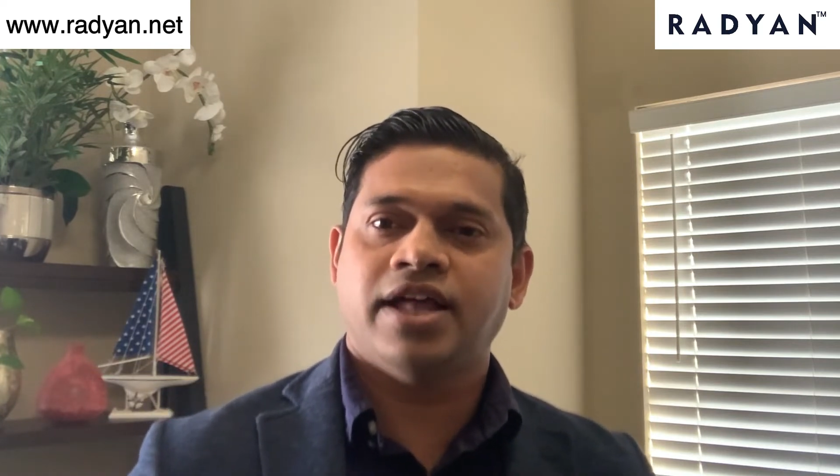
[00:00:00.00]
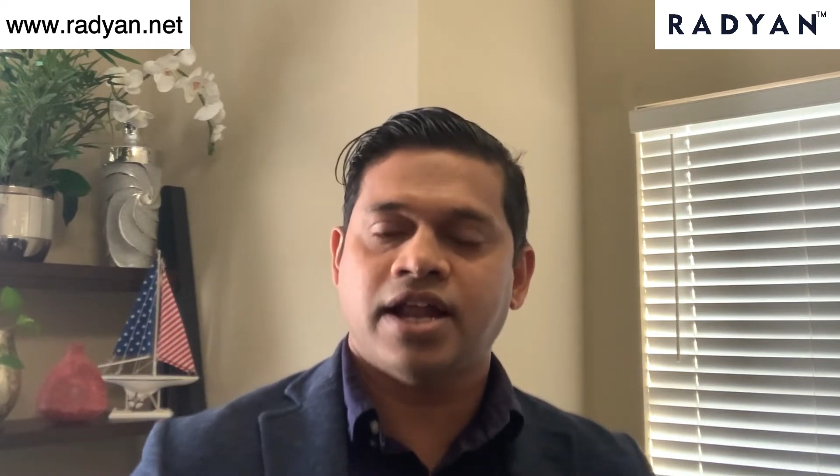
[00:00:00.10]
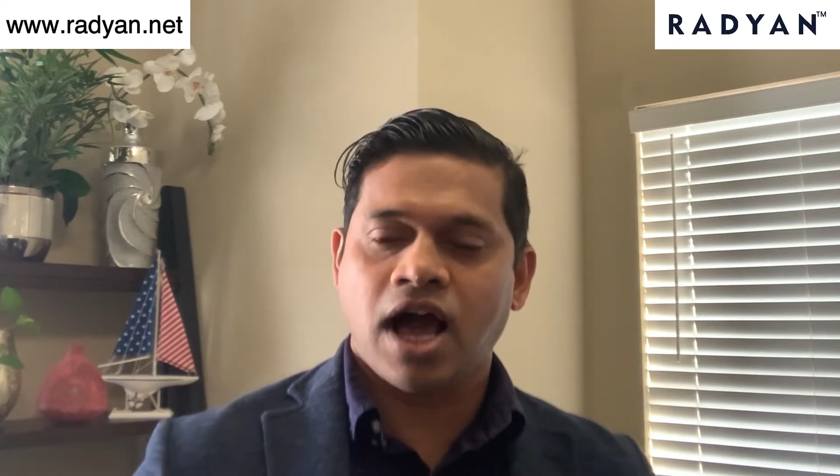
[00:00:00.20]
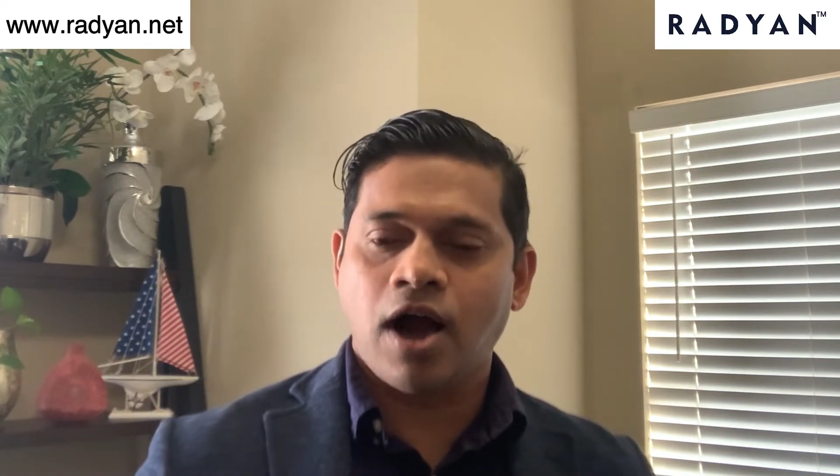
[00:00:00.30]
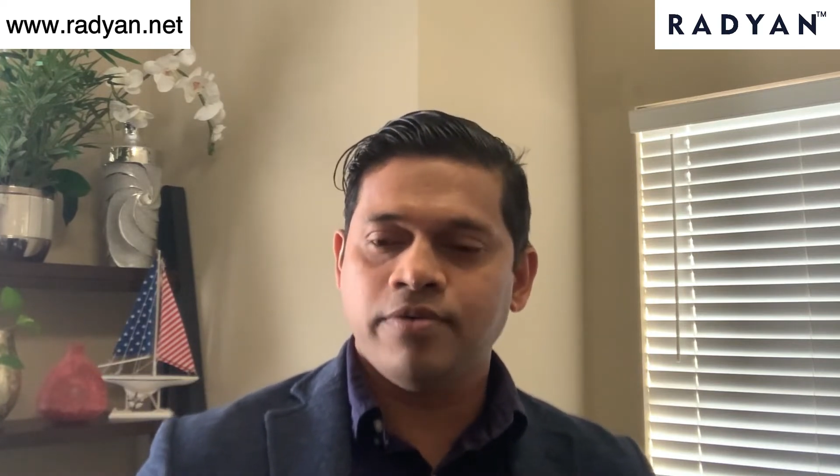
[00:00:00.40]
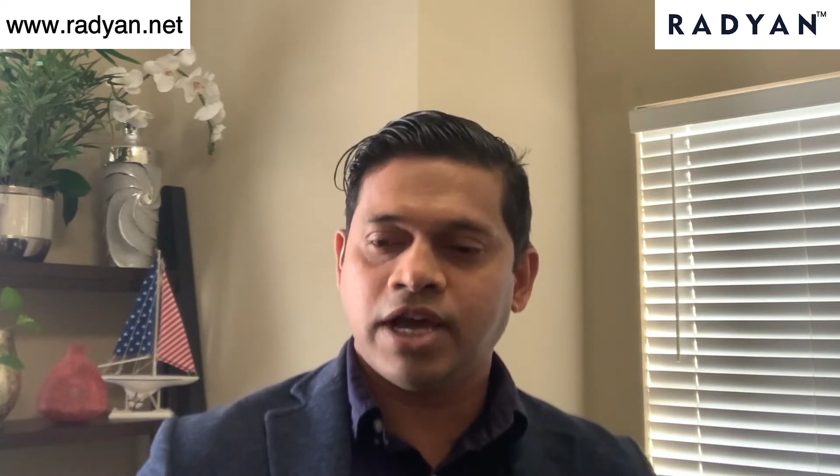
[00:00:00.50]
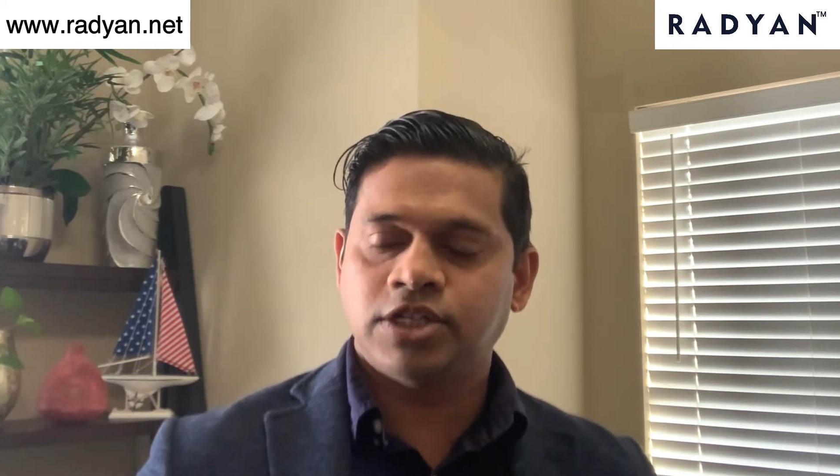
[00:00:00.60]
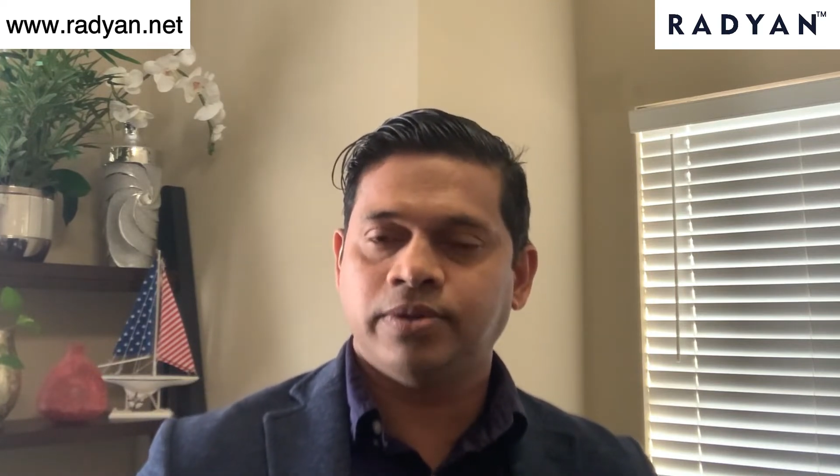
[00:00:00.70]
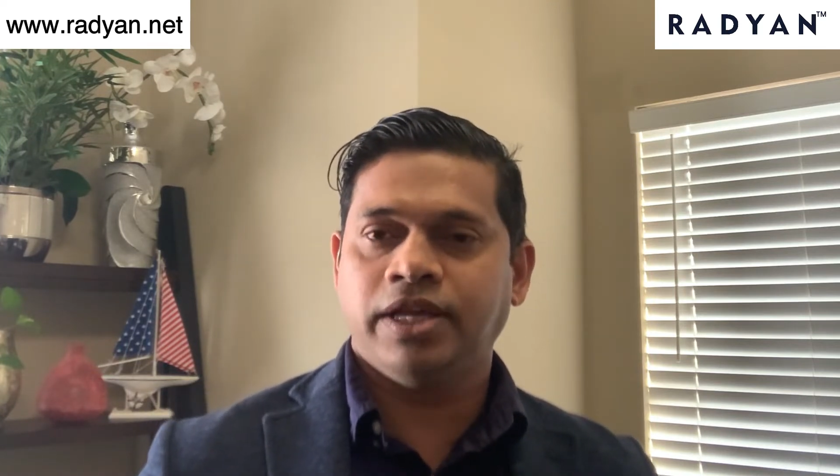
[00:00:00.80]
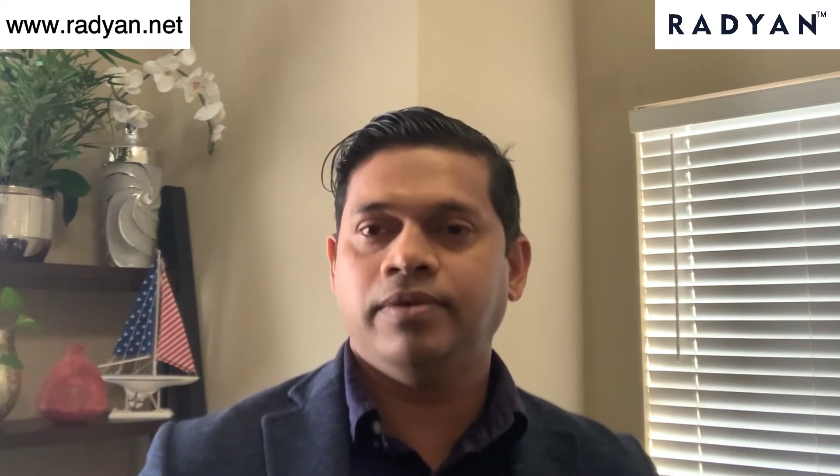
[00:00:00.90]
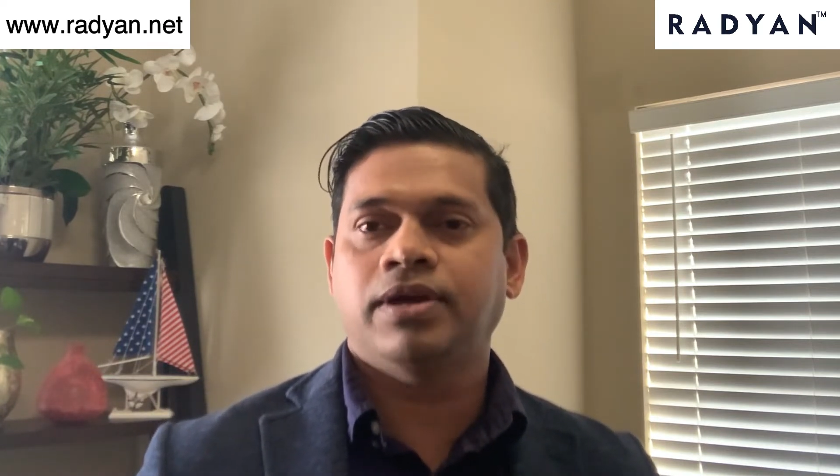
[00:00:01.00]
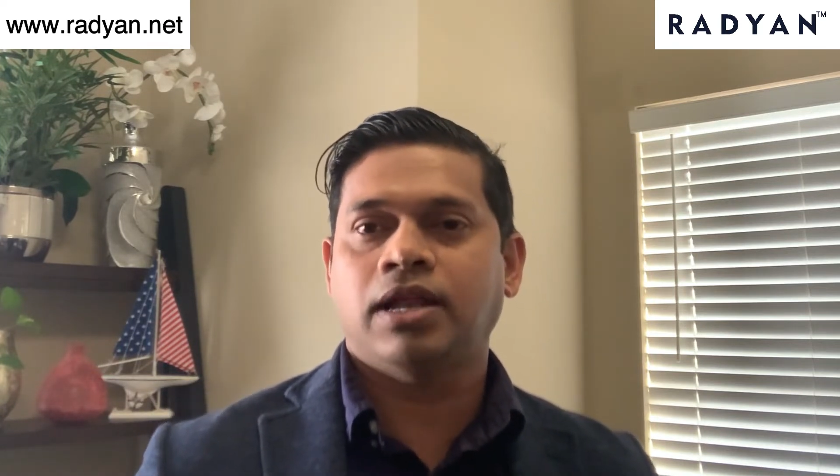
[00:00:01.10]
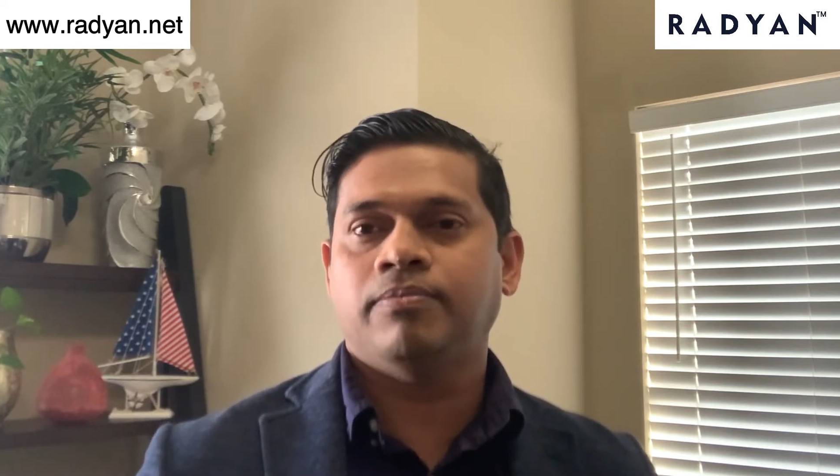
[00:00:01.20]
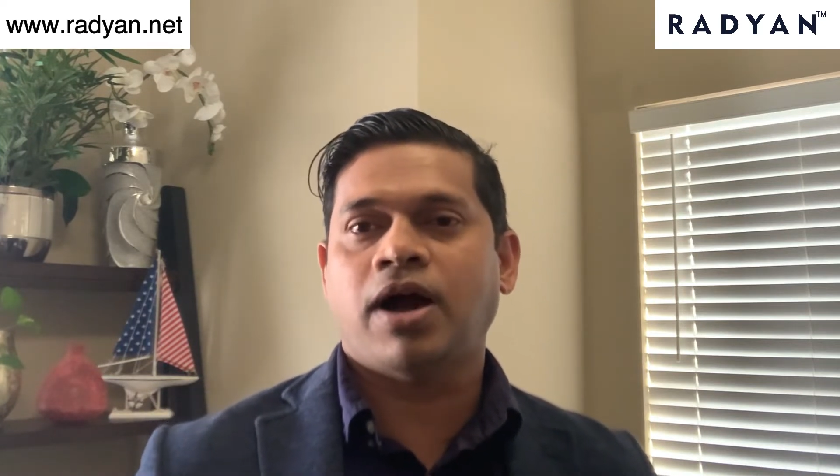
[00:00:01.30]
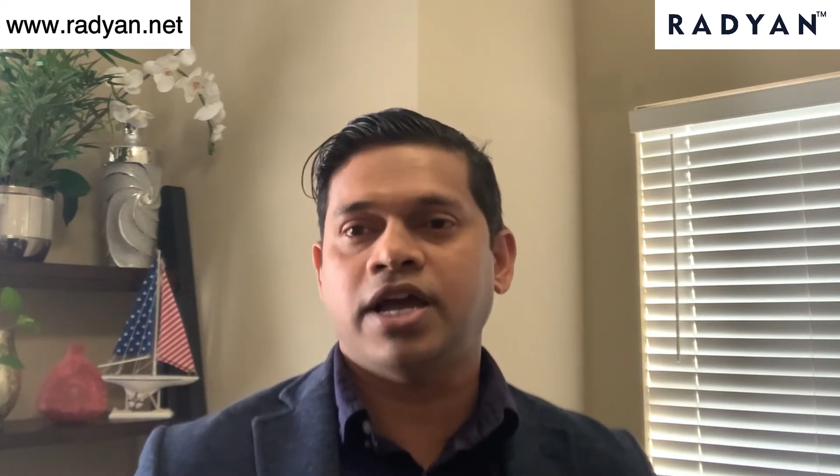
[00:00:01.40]
that how actually you
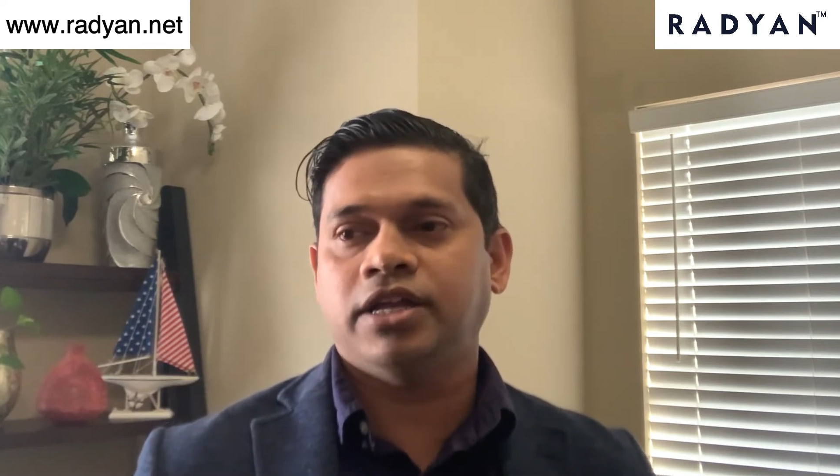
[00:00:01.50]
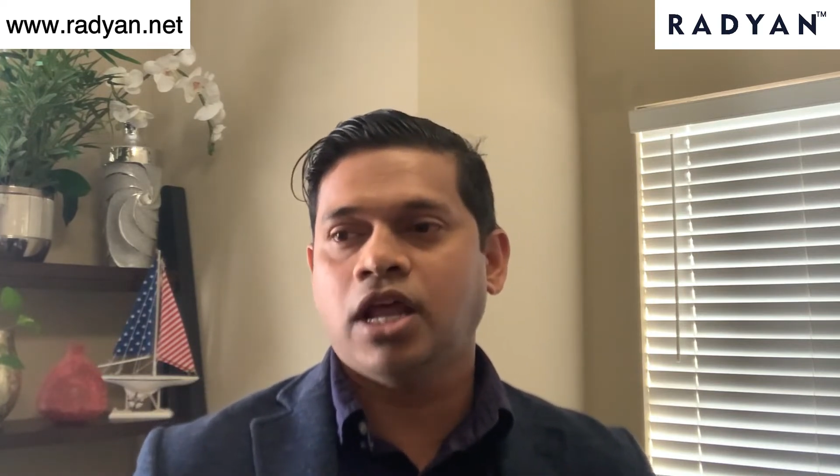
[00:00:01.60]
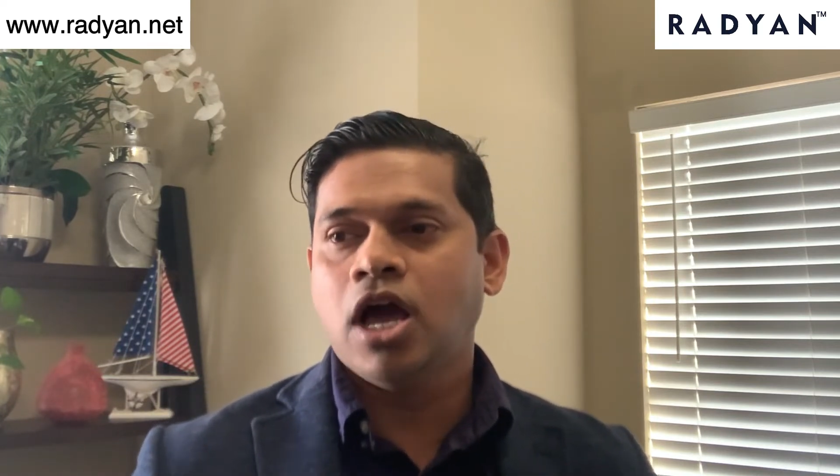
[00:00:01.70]
can buy it.